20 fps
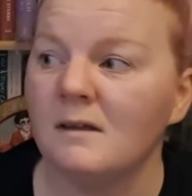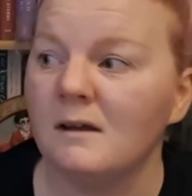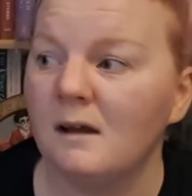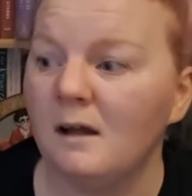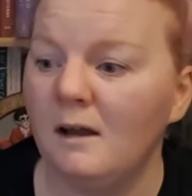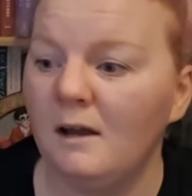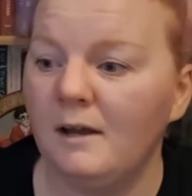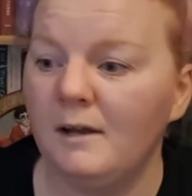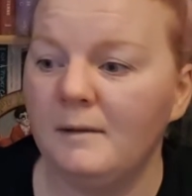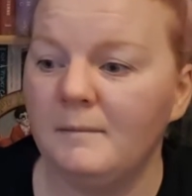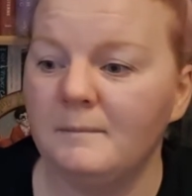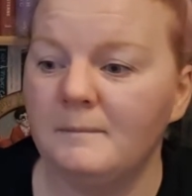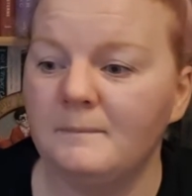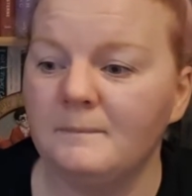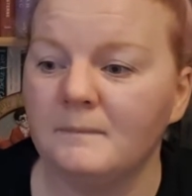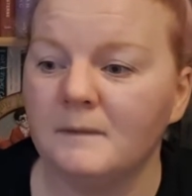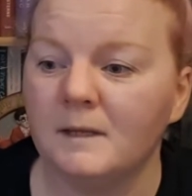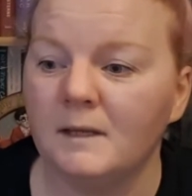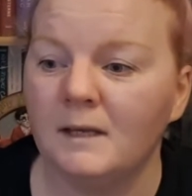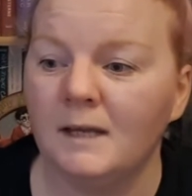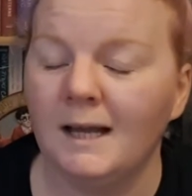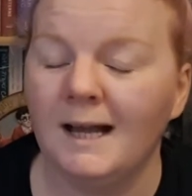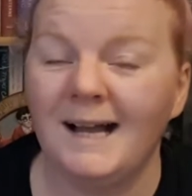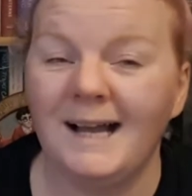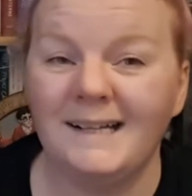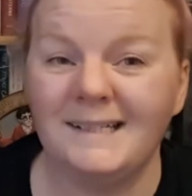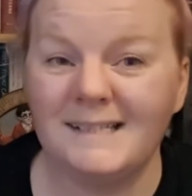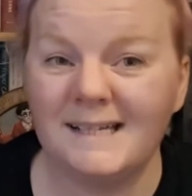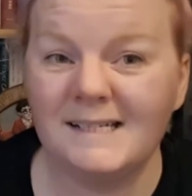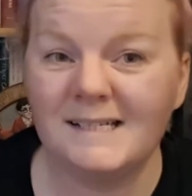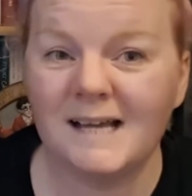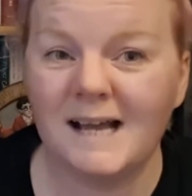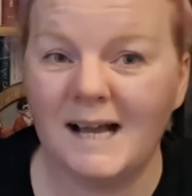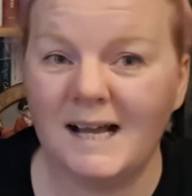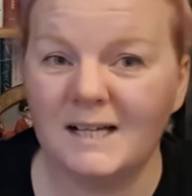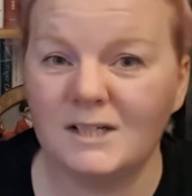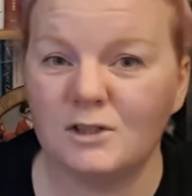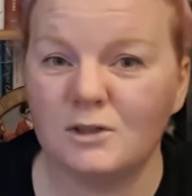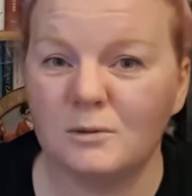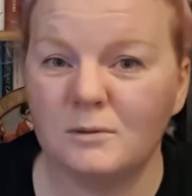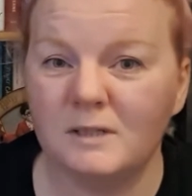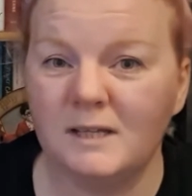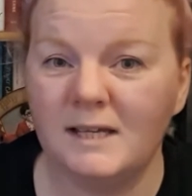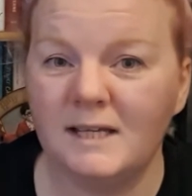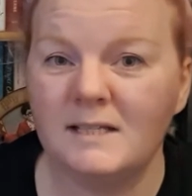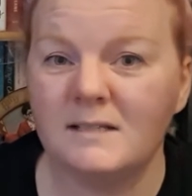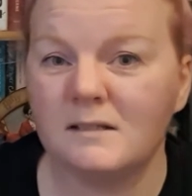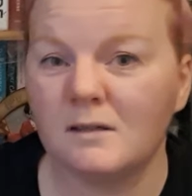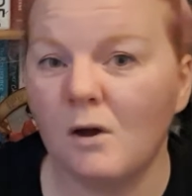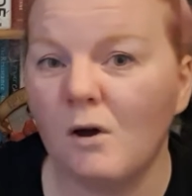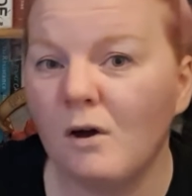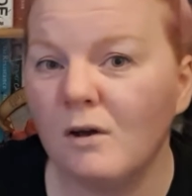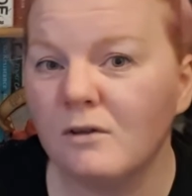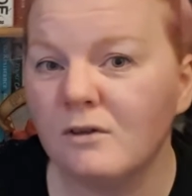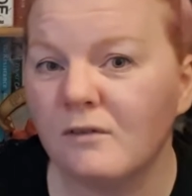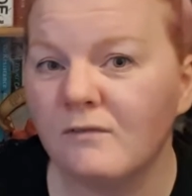I did actually sort